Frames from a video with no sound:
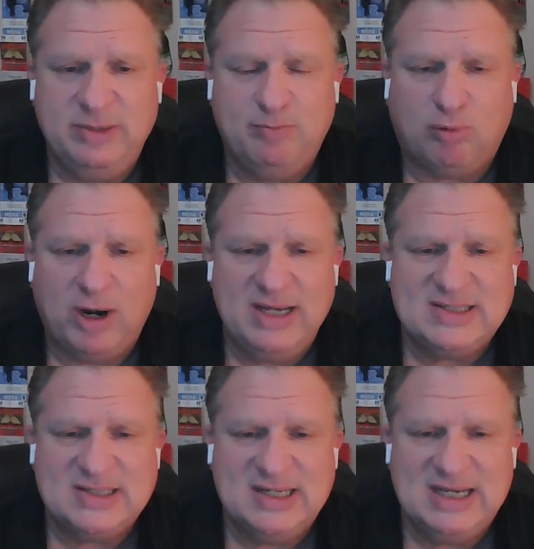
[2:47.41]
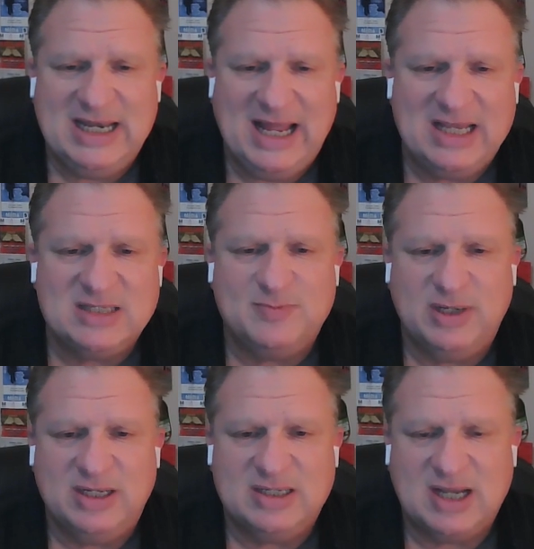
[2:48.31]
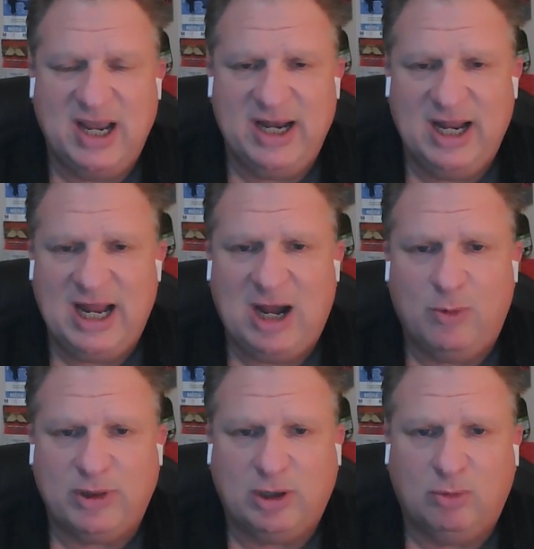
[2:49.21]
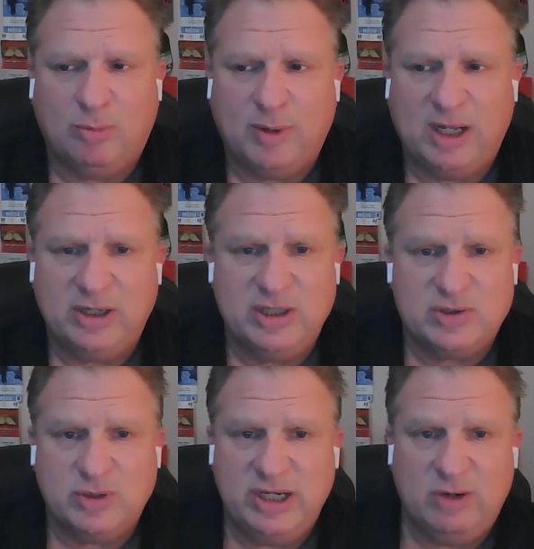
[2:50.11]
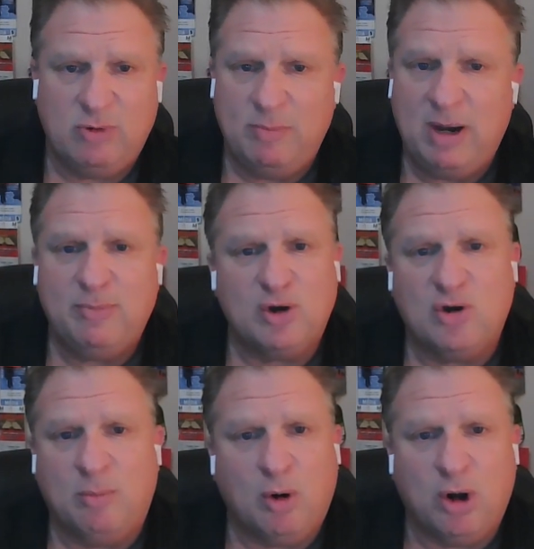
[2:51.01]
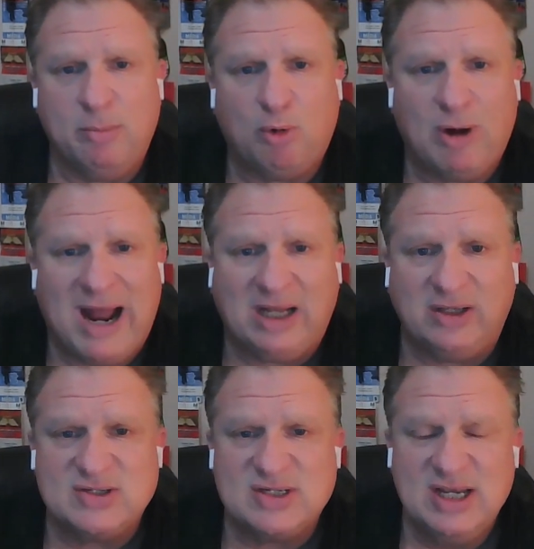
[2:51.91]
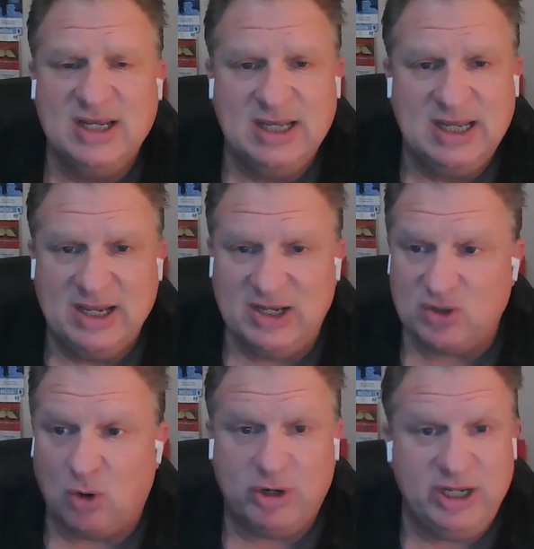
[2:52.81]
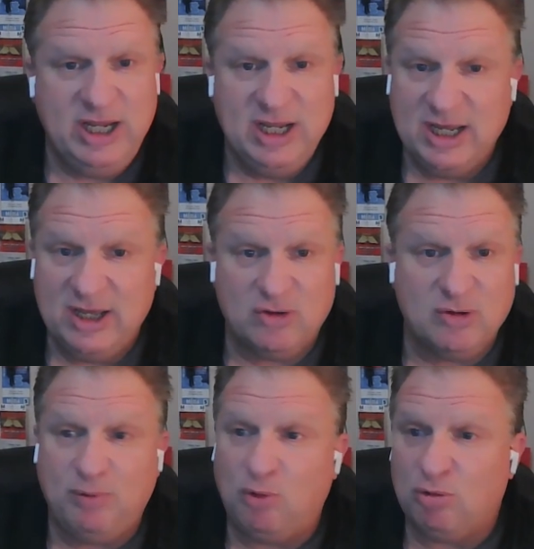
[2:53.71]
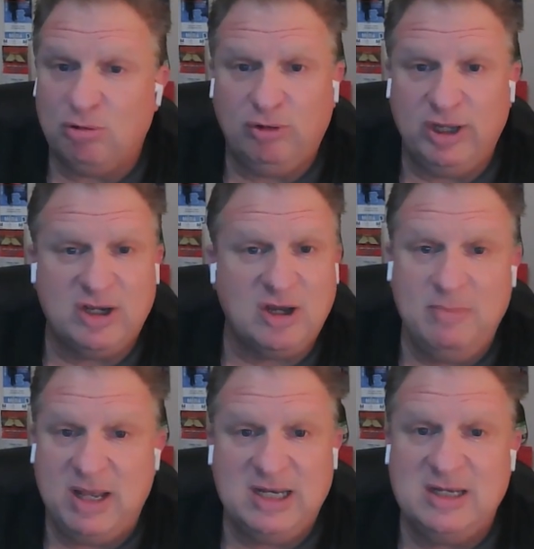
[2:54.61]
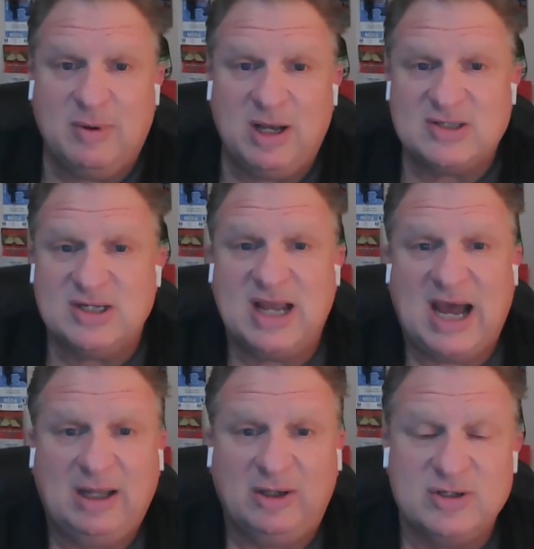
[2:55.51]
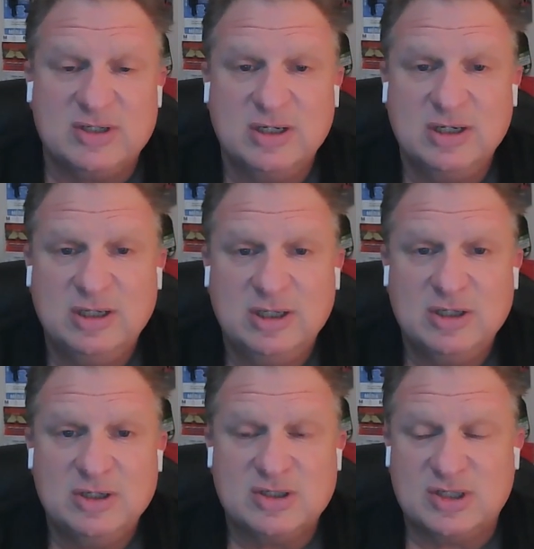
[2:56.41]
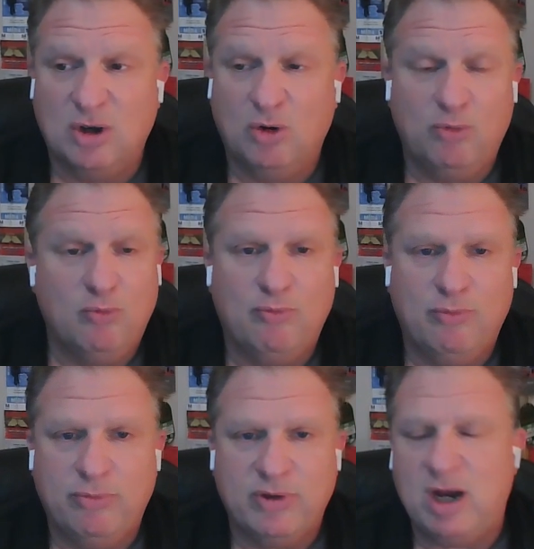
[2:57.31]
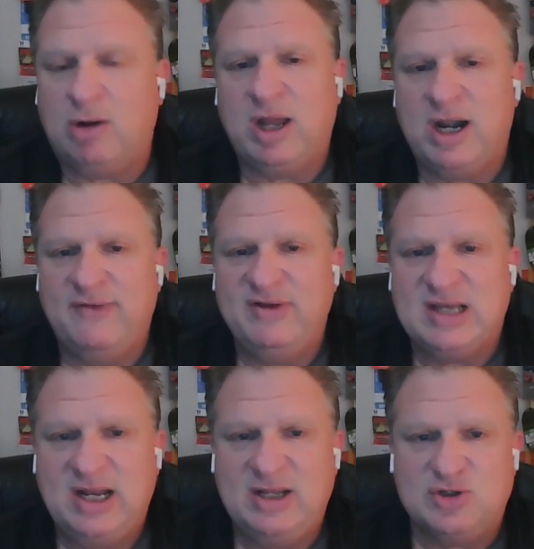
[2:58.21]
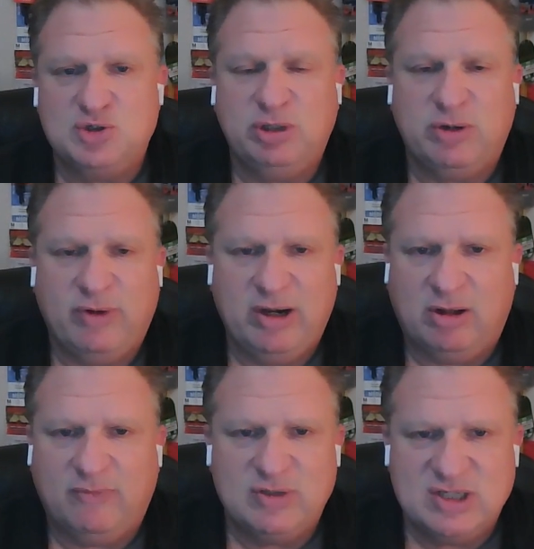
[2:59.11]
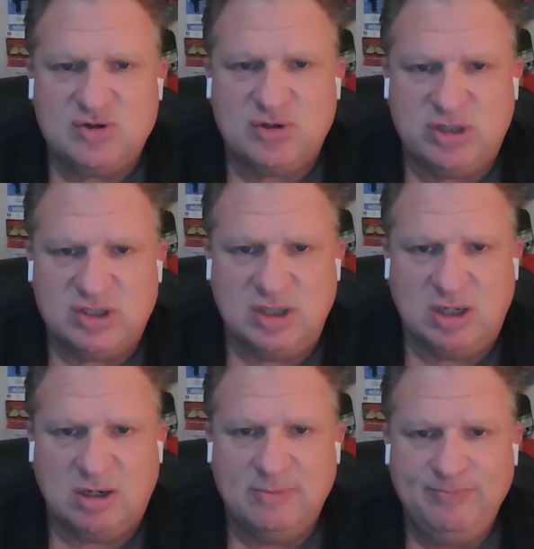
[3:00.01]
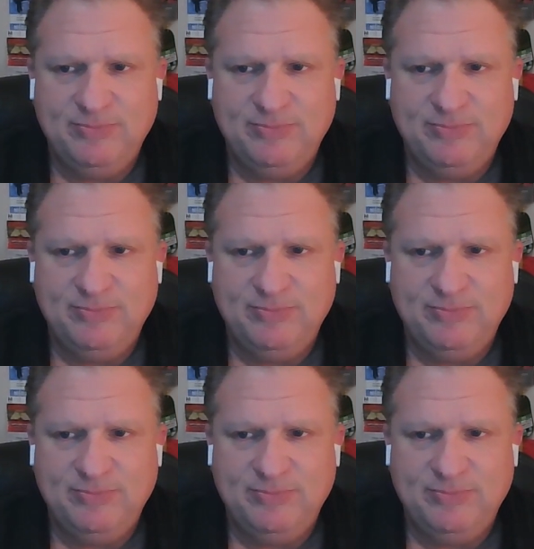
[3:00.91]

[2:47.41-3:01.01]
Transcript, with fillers: Bryson Nesbitt, tight end, out with a lower body injury. And remember, Kamari Morales has already entered the portal and committed to Boston College. So Carolina and having tight ends. Julian Randolph was injured this year.